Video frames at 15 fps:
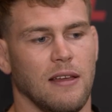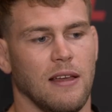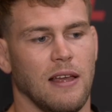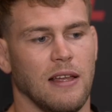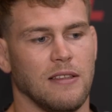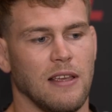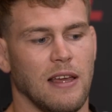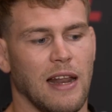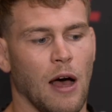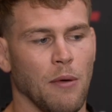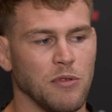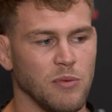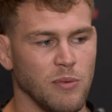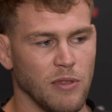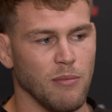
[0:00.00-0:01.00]
it
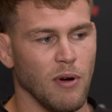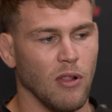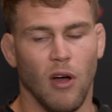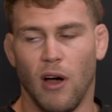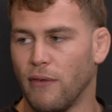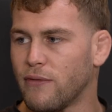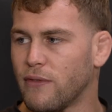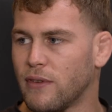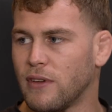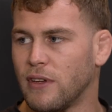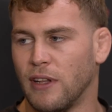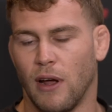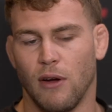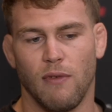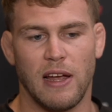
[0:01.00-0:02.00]
helps me with my life,
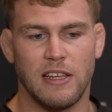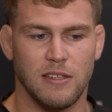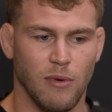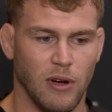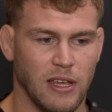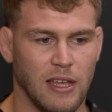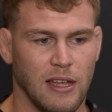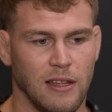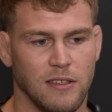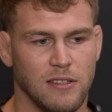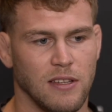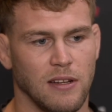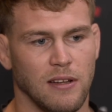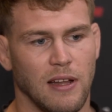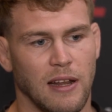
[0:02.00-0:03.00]
raising my kids
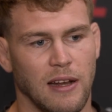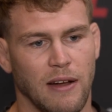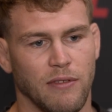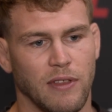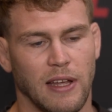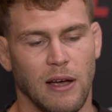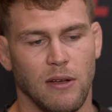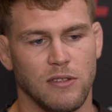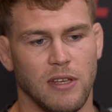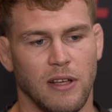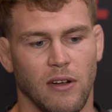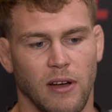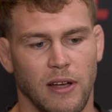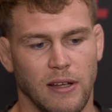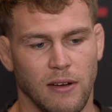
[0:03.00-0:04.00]
and everything else that
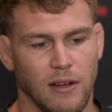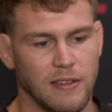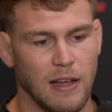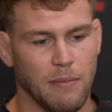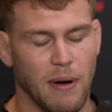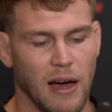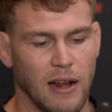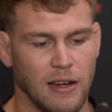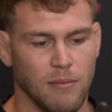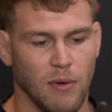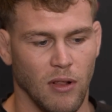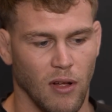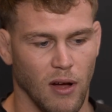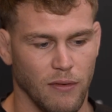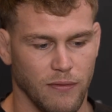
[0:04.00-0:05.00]
I take part in my
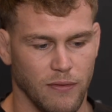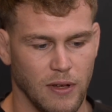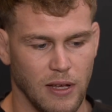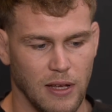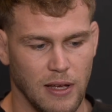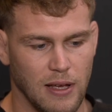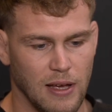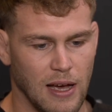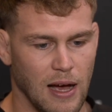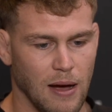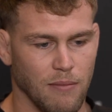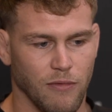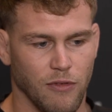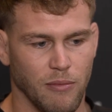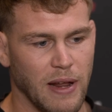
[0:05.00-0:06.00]
life,
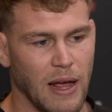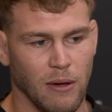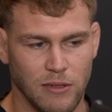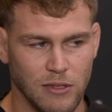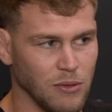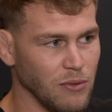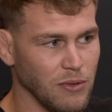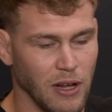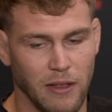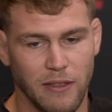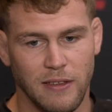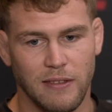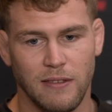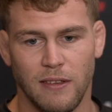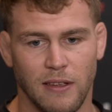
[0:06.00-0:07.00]
from now until
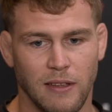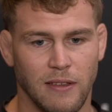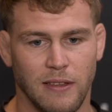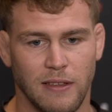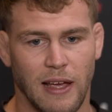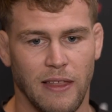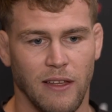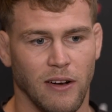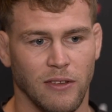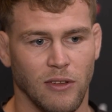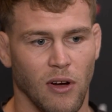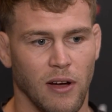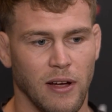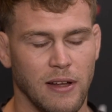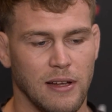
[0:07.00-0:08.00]
the day that I
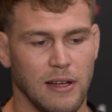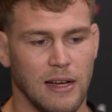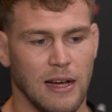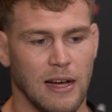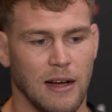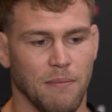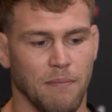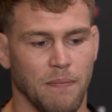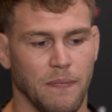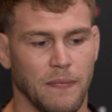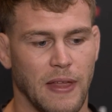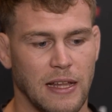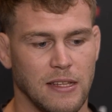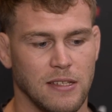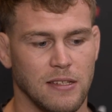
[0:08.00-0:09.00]
die.
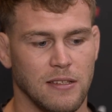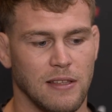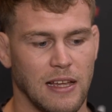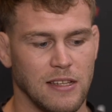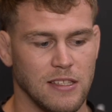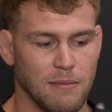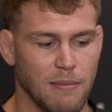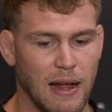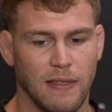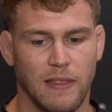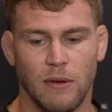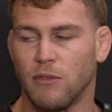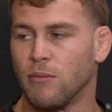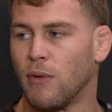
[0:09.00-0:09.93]
That's the main thing with